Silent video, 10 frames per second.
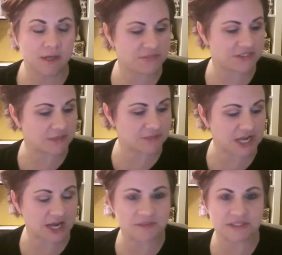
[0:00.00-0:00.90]

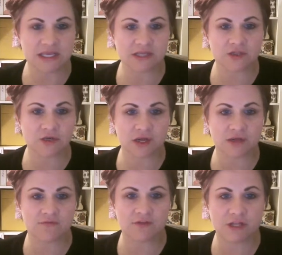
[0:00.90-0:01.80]
Sometimes things are going
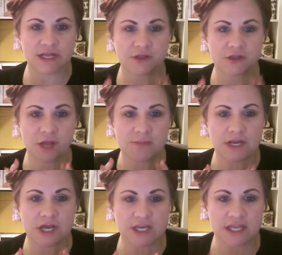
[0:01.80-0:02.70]
to feel like they're
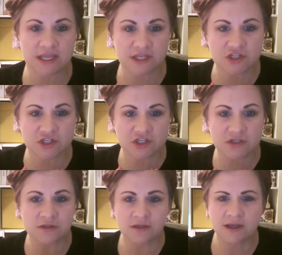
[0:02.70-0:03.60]
coming unhinged.
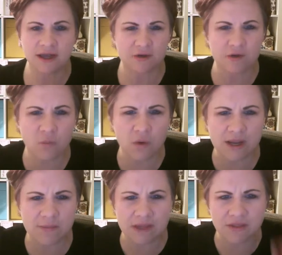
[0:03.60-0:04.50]
I don't know
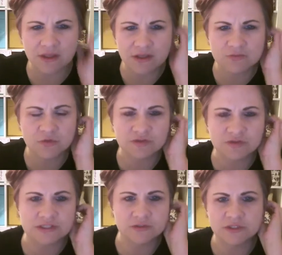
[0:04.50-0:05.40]
why my thing is moving
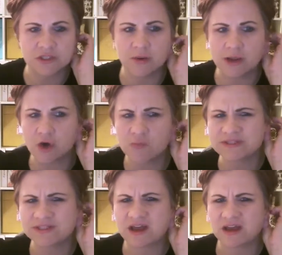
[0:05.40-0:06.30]
so slow. I hope
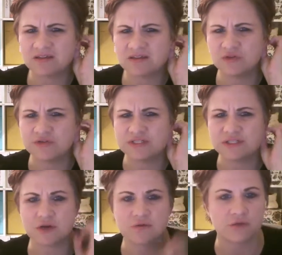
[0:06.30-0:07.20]
it's not moving
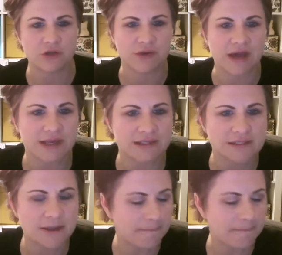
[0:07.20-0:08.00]
slow for you guys.